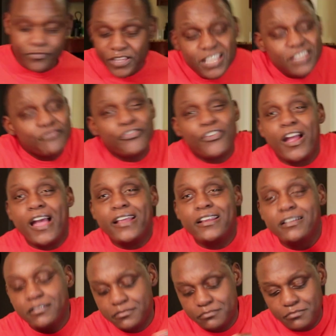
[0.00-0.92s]
is
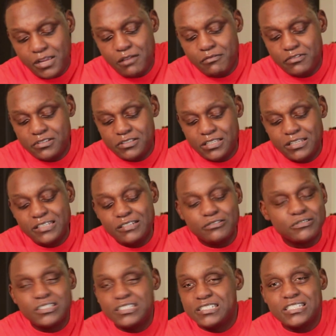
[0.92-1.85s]
Friday. I would say, ain't
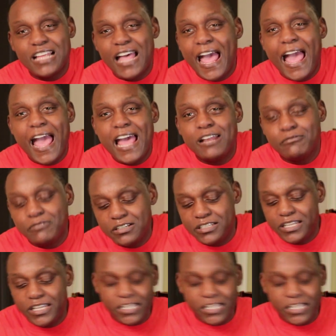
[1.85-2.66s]
no sense in hiding what